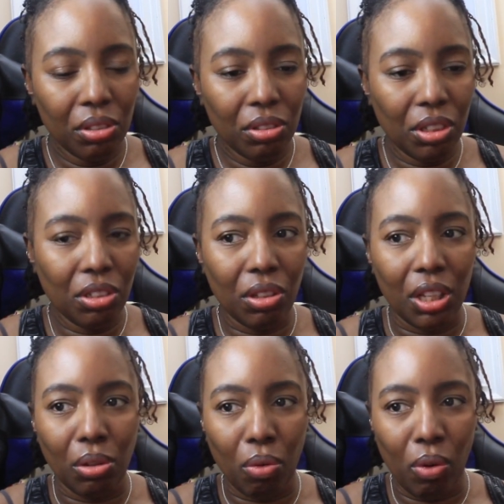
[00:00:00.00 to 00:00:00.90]
just so
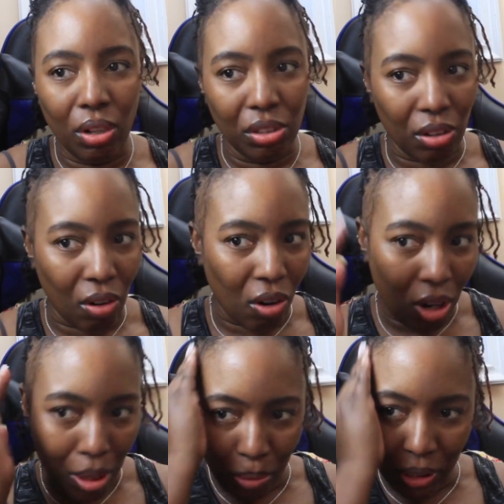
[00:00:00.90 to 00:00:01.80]
that the oils are all
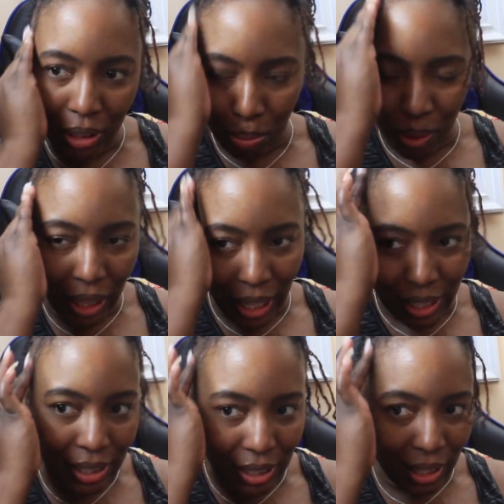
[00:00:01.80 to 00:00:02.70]
completely
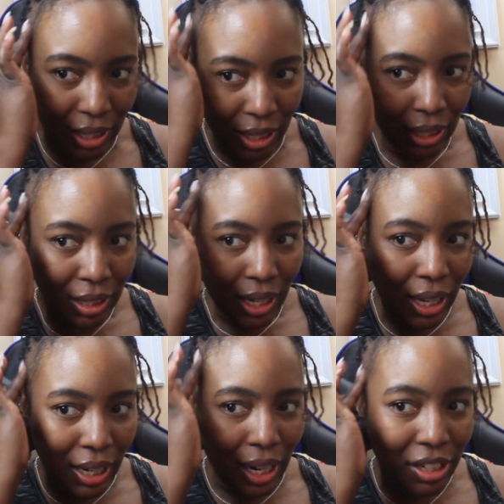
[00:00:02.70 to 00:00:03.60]
blended.
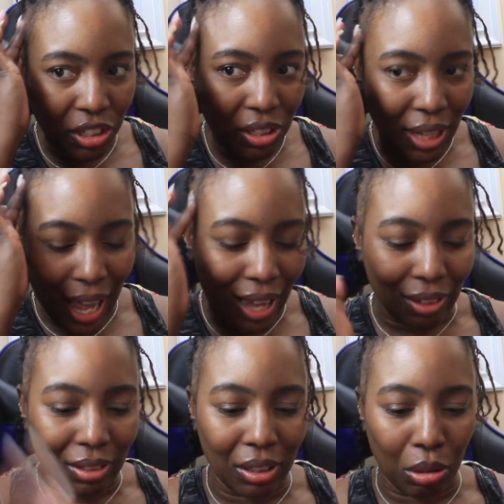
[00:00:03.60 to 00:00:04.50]
And then I just add a
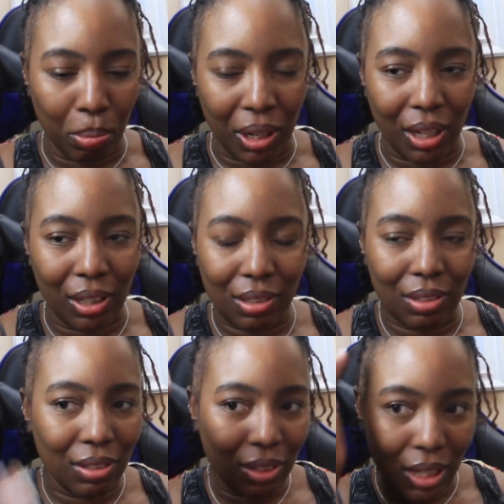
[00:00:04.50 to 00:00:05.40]
little bit.
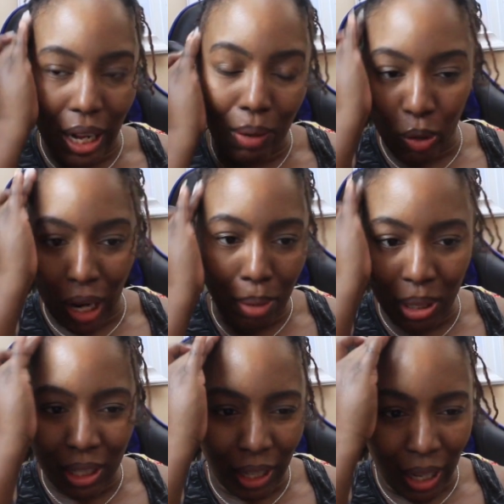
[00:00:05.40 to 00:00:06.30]
Then when I
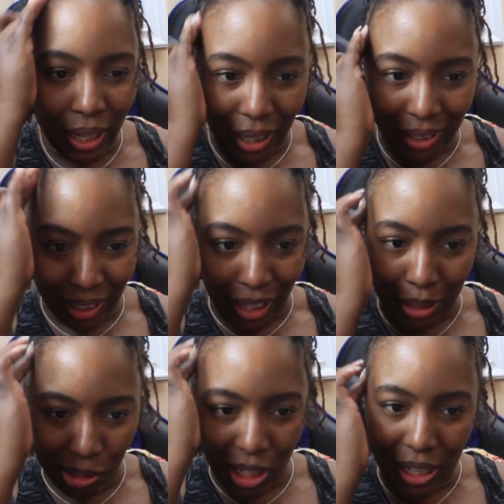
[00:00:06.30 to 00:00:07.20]
mean like a
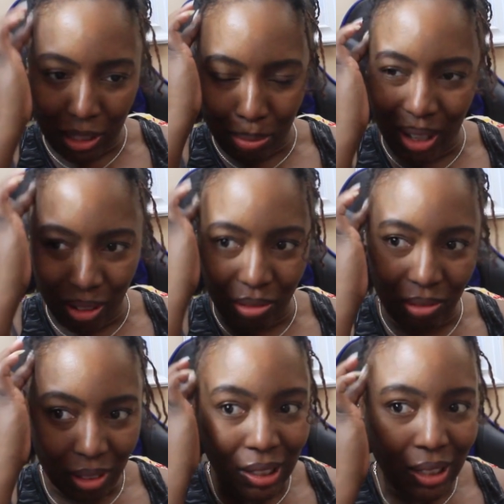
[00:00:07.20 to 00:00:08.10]
dime size amount,
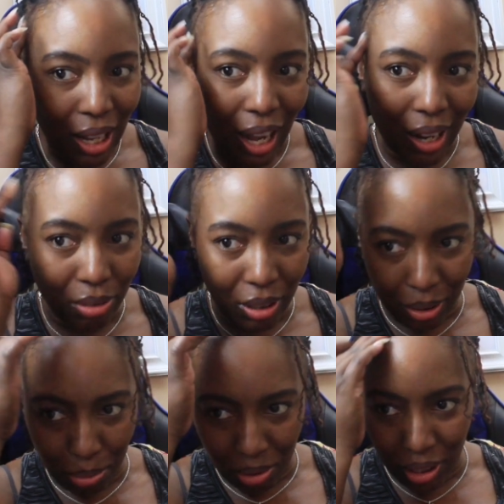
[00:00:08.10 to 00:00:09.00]
I
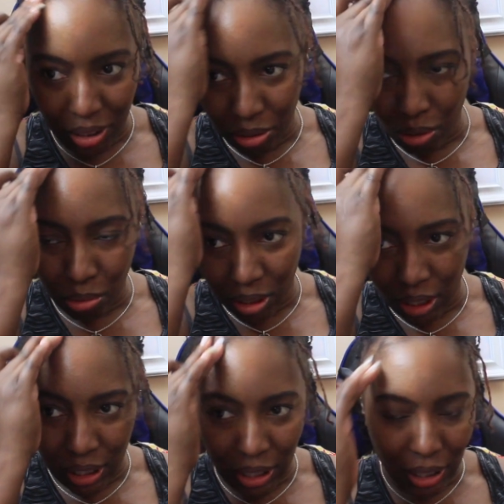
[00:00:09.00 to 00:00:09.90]
really mean you
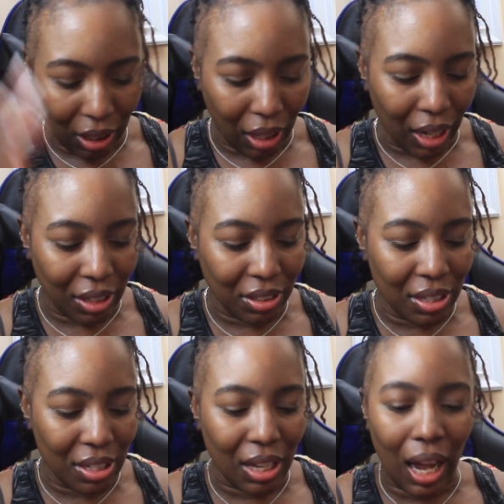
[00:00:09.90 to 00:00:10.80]
don't need a lot, because
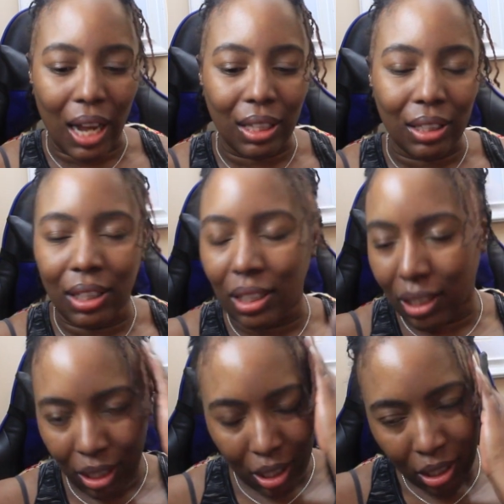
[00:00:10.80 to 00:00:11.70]
this is
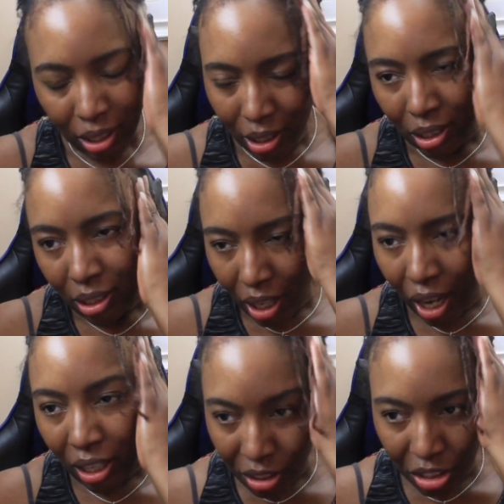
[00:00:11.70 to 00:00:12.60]
highly
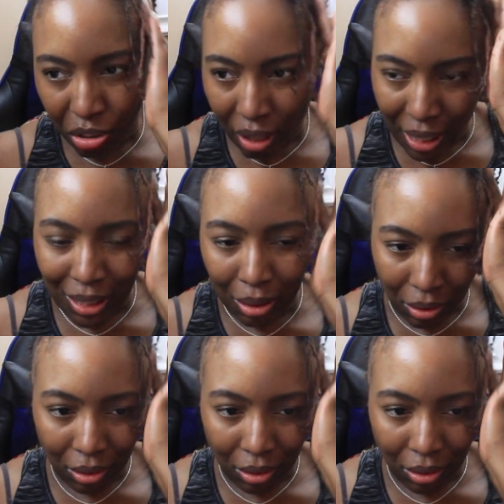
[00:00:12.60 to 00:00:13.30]
concentrated